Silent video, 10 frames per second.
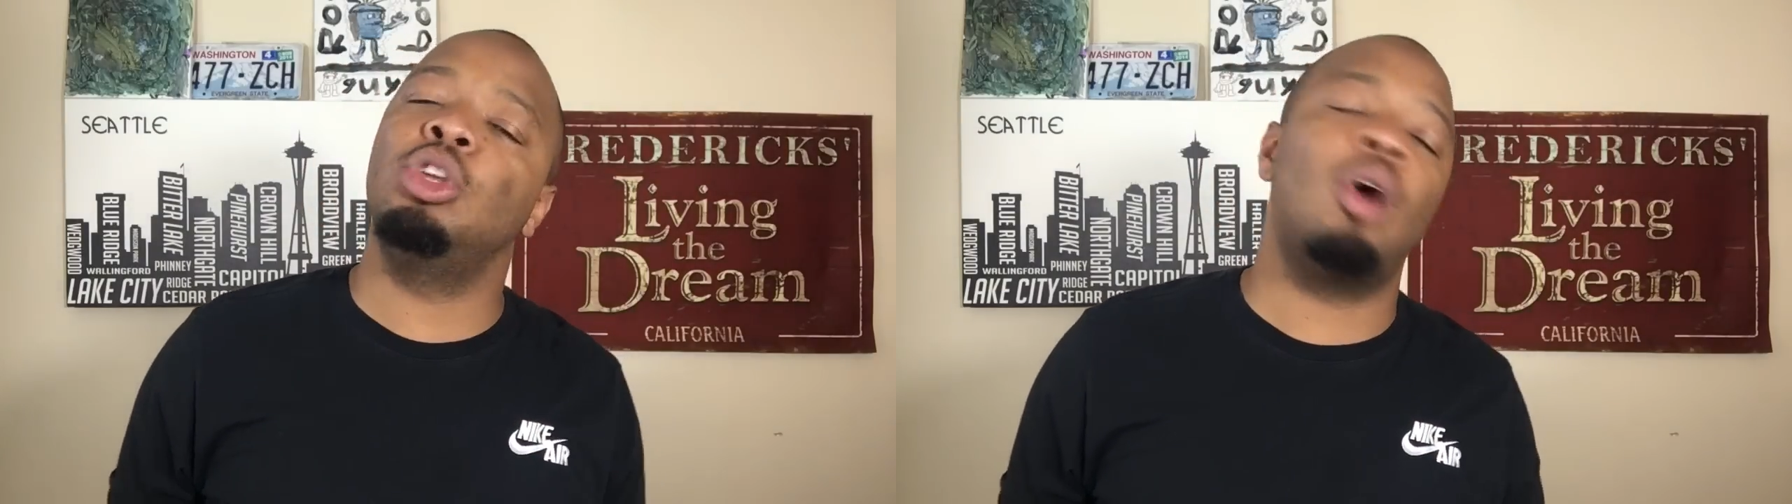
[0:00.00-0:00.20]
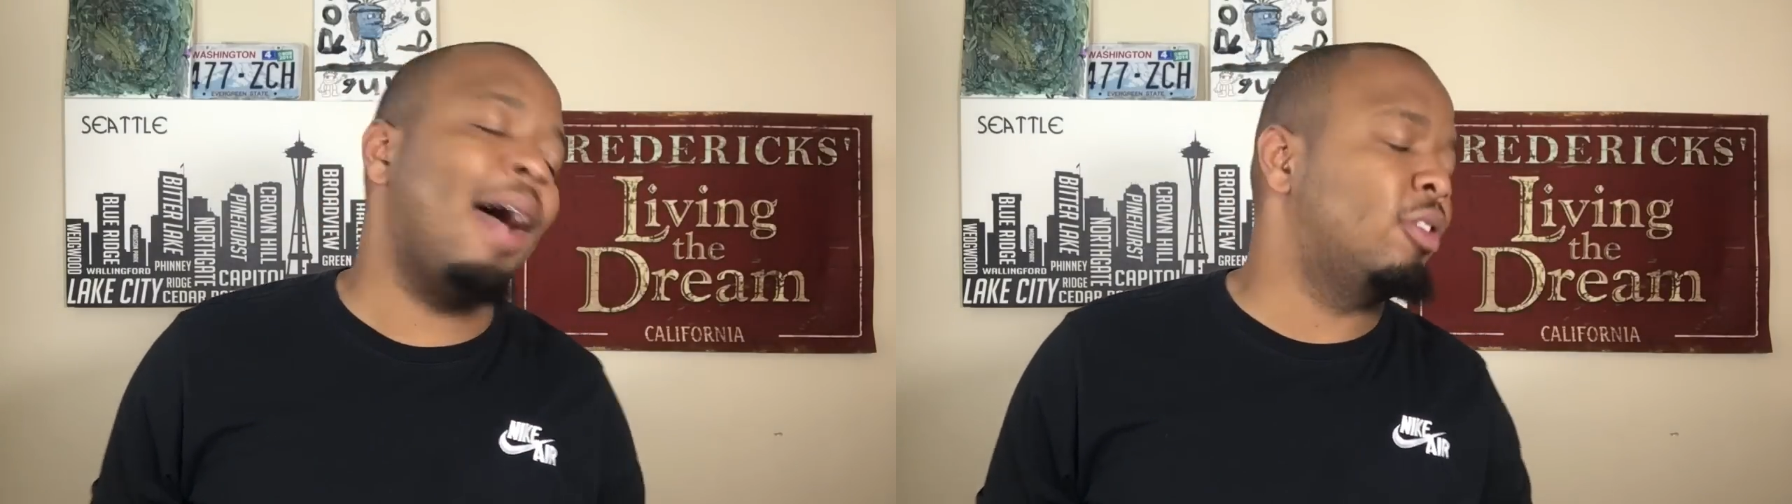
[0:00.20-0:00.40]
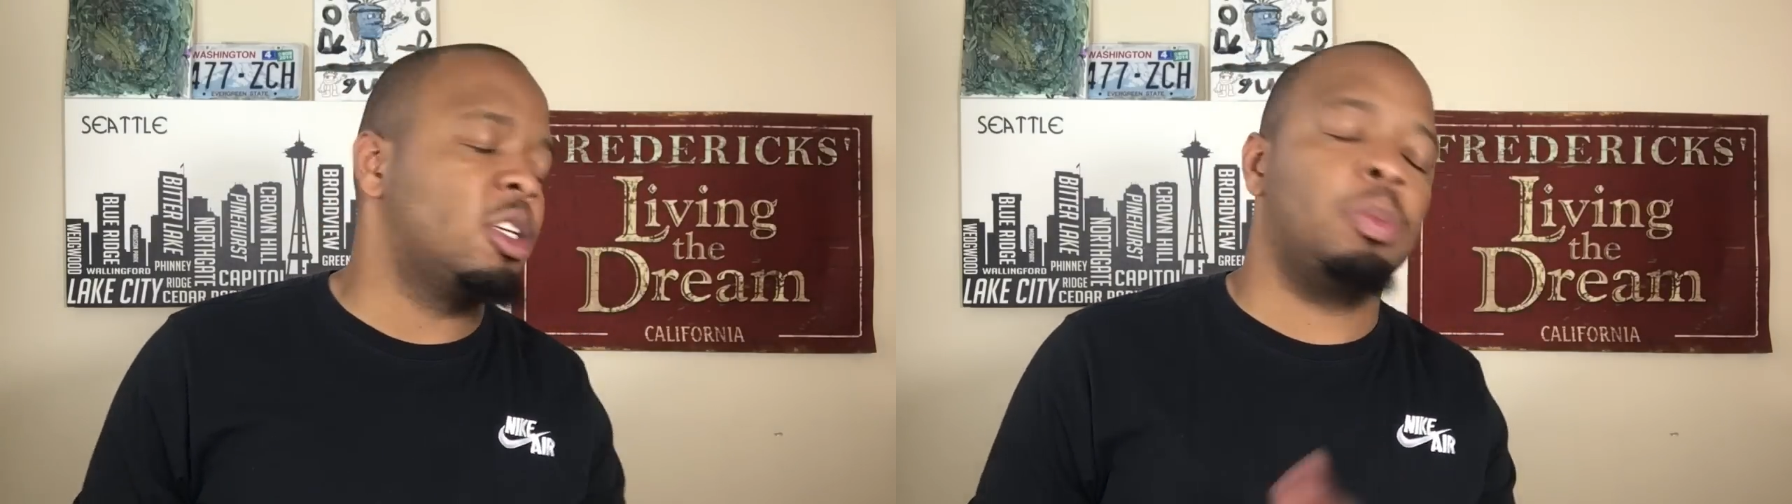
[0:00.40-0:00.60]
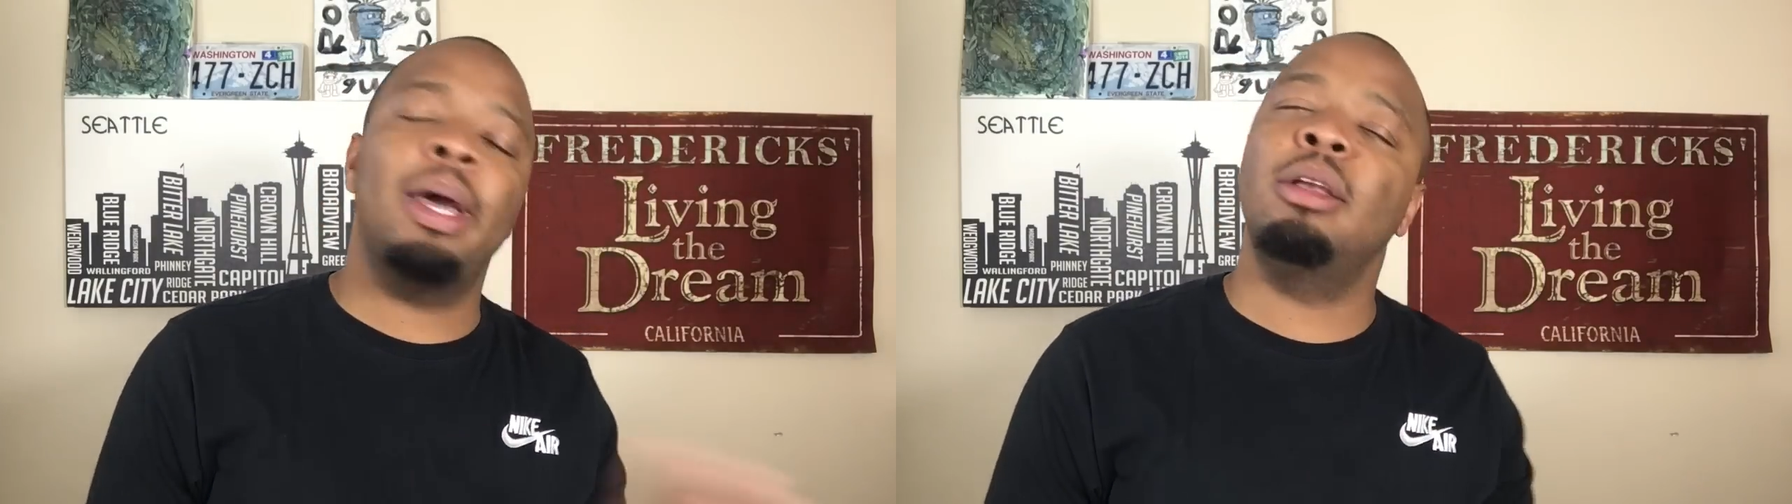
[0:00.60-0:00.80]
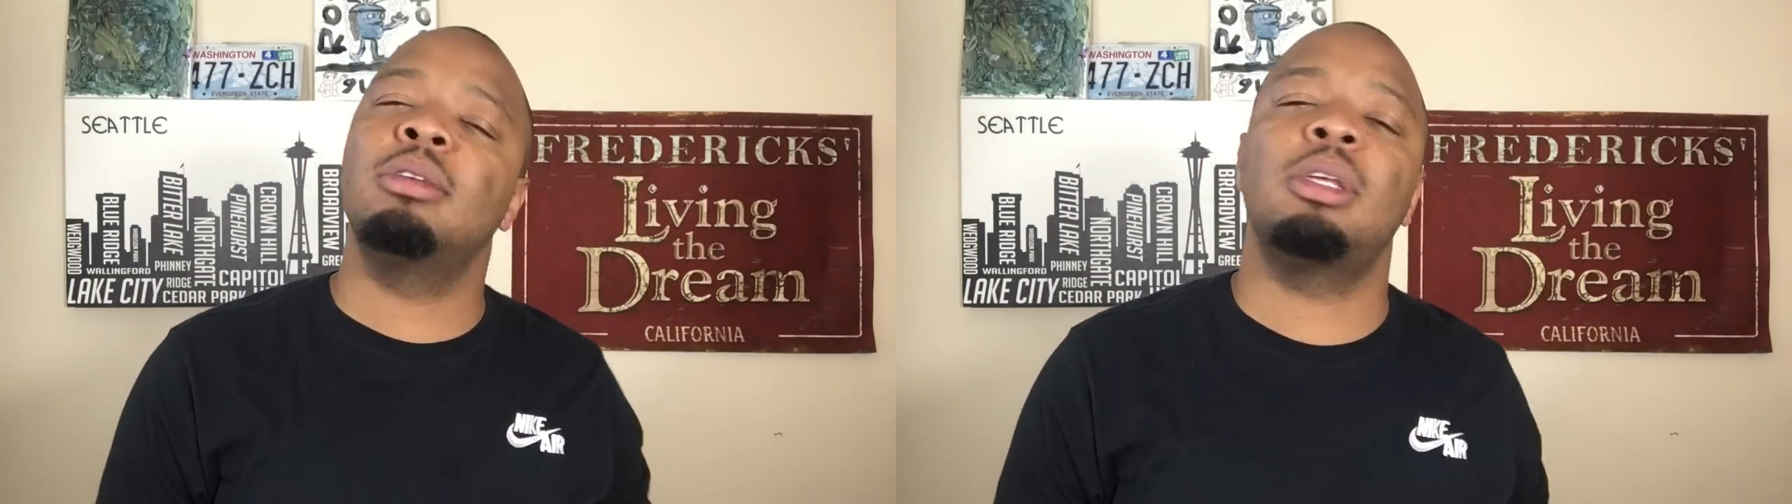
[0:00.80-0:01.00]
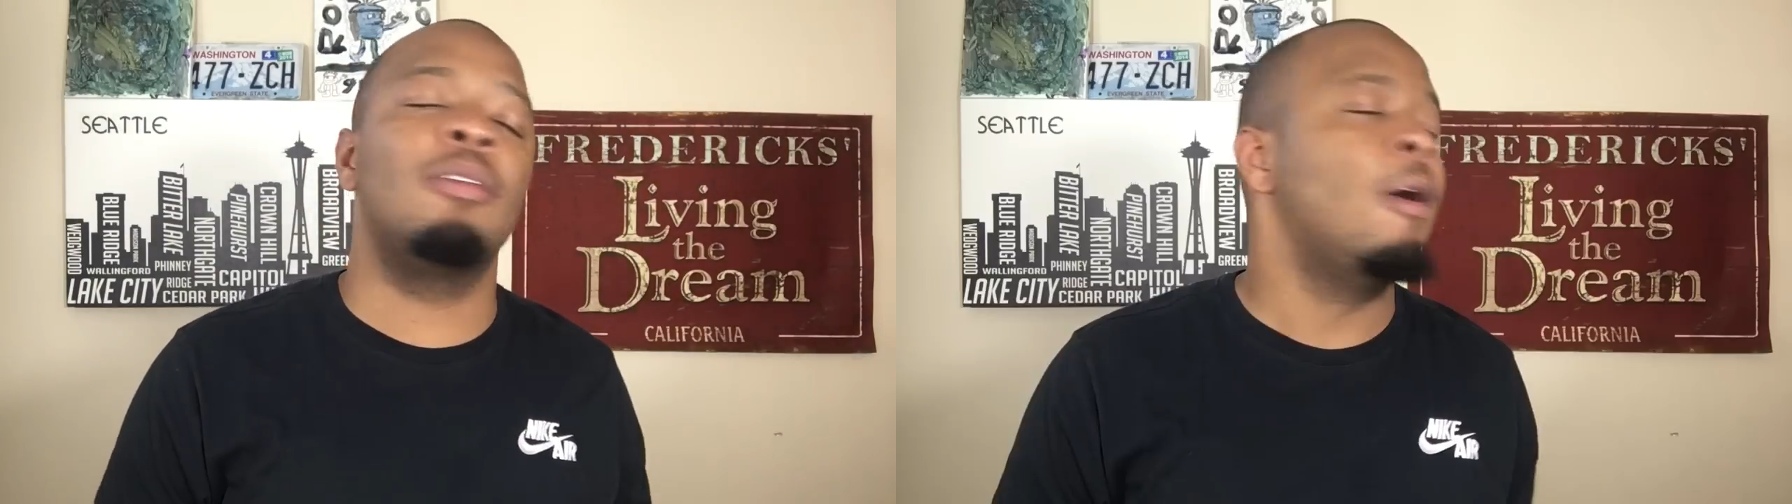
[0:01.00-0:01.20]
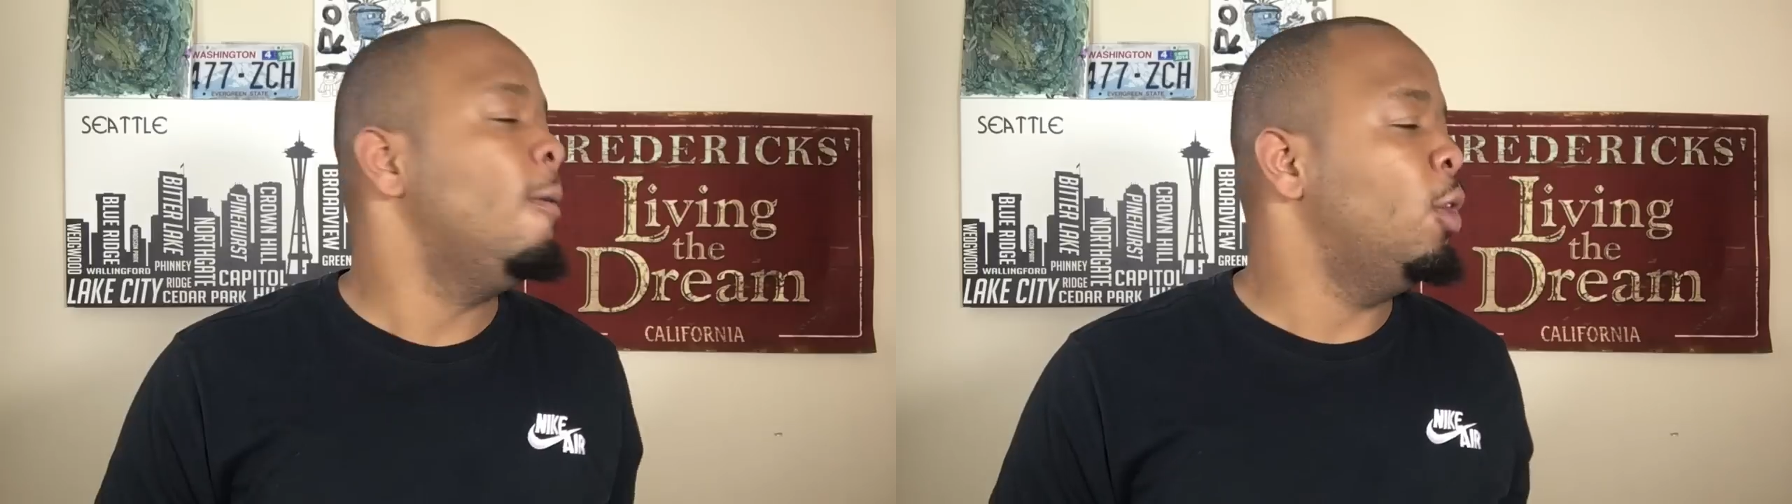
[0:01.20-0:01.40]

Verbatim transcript: You don't have to explain yourself.